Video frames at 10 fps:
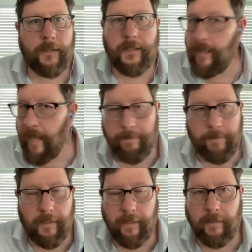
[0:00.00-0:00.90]

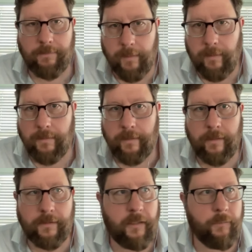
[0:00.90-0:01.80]
decapitate Hezbollah's
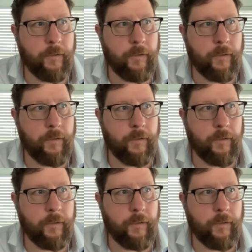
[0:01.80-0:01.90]
leadership.